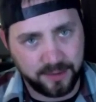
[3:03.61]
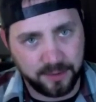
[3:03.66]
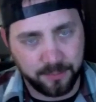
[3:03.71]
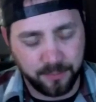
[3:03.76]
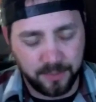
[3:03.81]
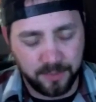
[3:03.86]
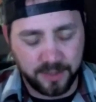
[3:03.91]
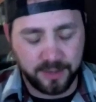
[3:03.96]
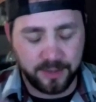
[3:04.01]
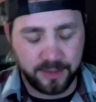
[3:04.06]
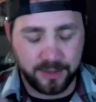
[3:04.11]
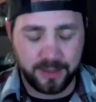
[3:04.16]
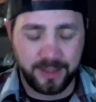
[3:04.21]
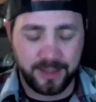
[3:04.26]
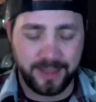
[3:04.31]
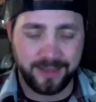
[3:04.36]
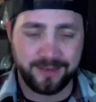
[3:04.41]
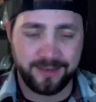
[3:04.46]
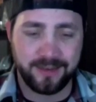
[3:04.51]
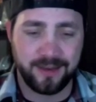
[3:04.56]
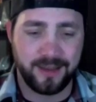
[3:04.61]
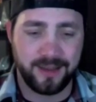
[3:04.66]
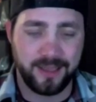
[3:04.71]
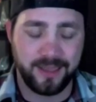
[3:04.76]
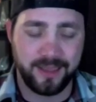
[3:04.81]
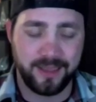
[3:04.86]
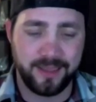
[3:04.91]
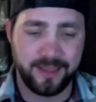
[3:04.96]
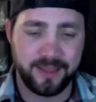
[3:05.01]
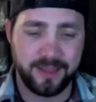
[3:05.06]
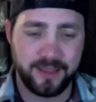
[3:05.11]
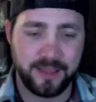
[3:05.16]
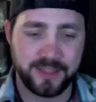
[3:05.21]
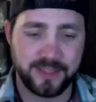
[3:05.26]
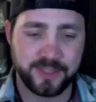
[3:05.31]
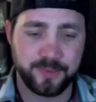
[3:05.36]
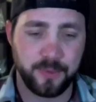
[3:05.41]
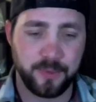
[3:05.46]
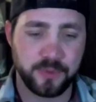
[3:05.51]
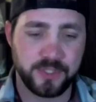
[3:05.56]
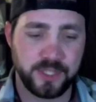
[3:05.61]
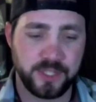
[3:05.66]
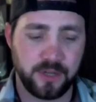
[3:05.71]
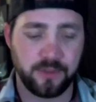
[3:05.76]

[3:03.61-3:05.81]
It's supposed to,